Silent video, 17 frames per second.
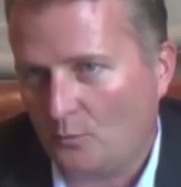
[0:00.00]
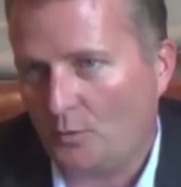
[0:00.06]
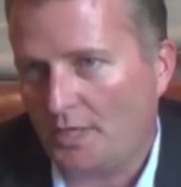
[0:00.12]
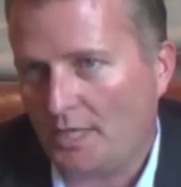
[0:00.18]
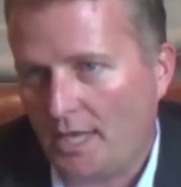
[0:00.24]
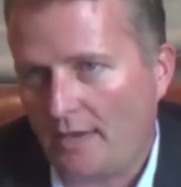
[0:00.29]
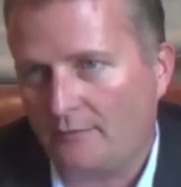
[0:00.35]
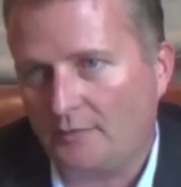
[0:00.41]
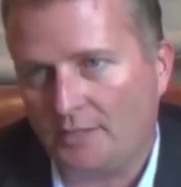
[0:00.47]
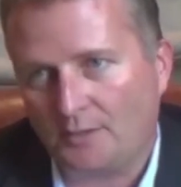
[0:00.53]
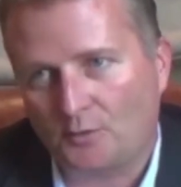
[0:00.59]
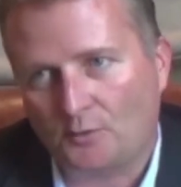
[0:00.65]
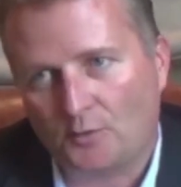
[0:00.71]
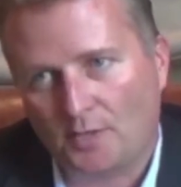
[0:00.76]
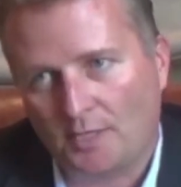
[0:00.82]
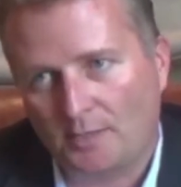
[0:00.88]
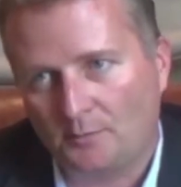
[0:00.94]
We have an
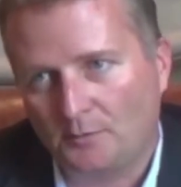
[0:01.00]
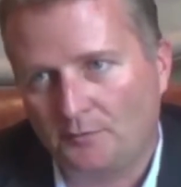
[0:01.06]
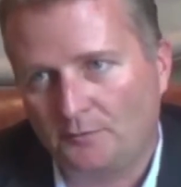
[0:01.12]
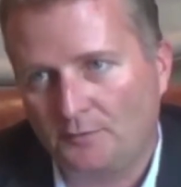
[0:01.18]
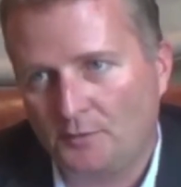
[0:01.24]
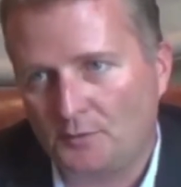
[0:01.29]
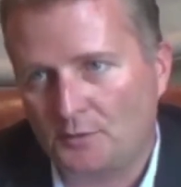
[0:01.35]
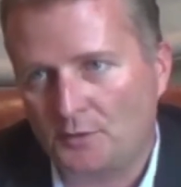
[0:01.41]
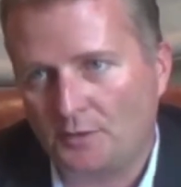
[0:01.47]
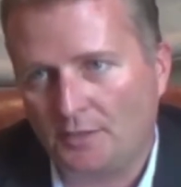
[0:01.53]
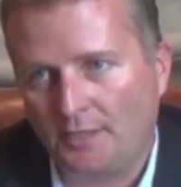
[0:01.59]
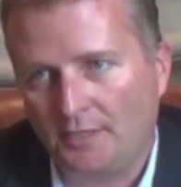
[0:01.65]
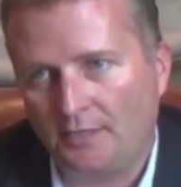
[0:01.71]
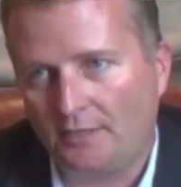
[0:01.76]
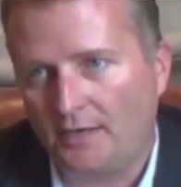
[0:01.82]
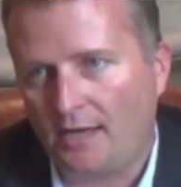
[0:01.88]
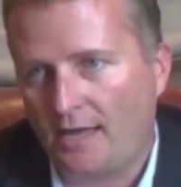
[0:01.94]
incredible future
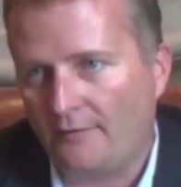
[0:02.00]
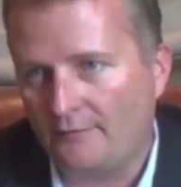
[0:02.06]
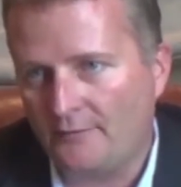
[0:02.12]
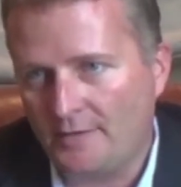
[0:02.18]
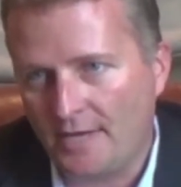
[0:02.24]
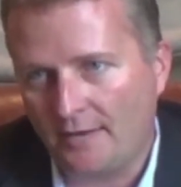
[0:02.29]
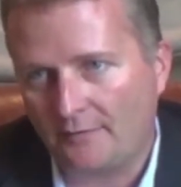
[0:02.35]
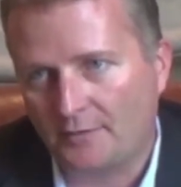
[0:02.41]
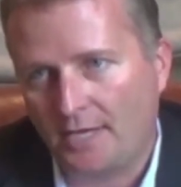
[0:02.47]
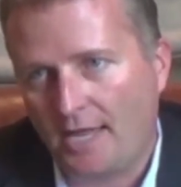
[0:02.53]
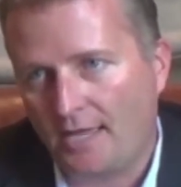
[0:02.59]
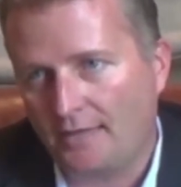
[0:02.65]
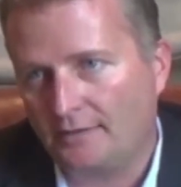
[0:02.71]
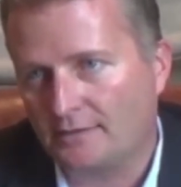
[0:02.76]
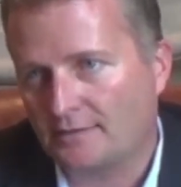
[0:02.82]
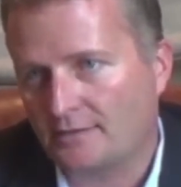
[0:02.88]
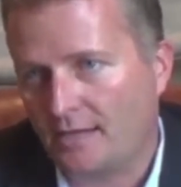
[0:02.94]
here. I've never
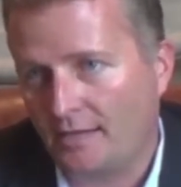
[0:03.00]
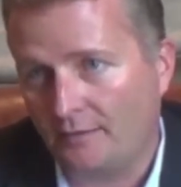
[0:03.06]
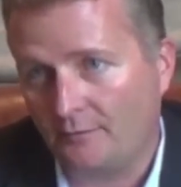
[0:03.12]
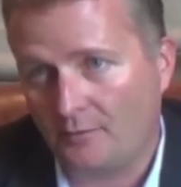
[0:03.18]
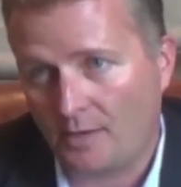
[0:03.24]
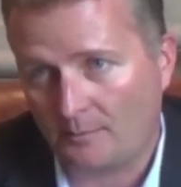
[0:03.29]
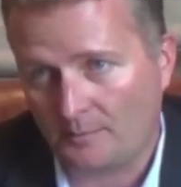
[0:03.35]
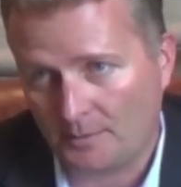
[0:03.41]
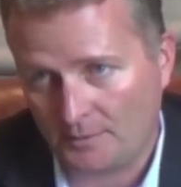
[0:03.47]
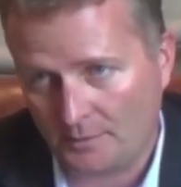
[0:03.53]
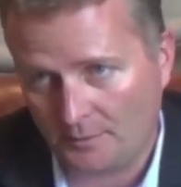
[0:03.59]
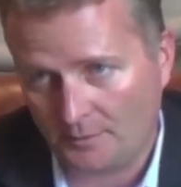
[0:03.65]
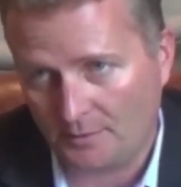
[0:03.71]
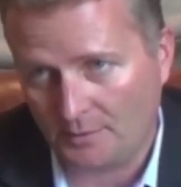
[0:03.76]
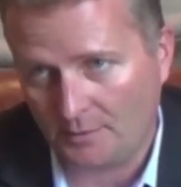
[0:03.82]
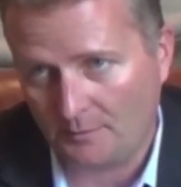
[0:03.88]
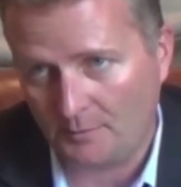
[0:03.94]
had this kind of
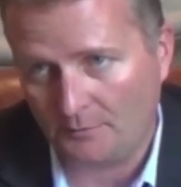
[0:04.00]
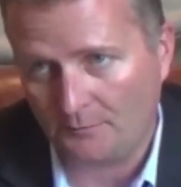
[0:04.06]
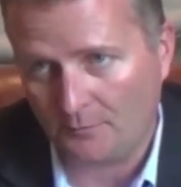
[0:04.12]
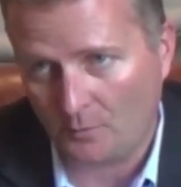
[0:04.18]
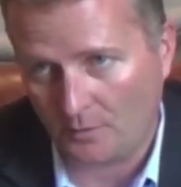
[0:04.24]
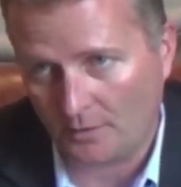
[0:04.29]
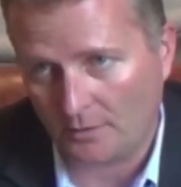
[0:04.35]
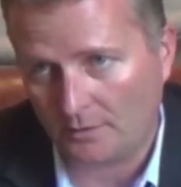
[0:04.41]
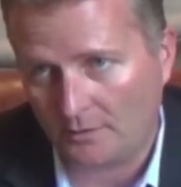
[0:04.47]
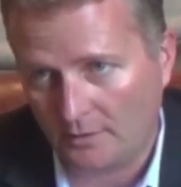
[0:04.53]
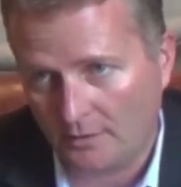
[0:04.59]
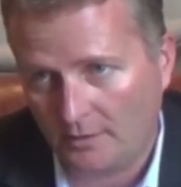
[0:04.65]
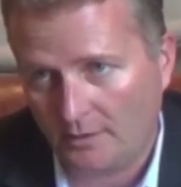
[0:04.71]
opportunity before